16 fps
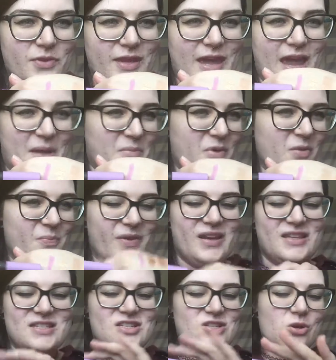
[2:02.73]
on the camera,
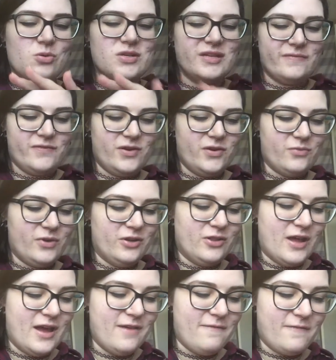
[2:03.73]
but it's so different in real
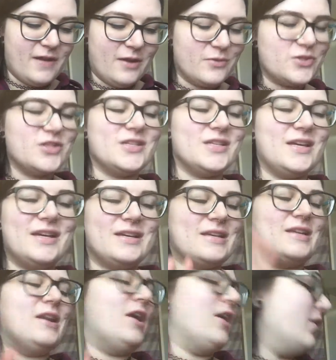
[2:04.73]
life, and I was just like,
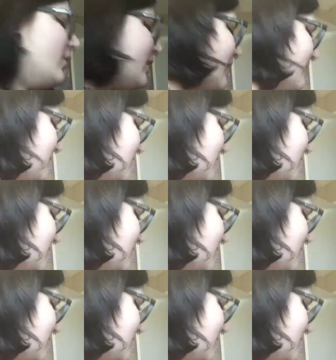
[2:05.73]
no,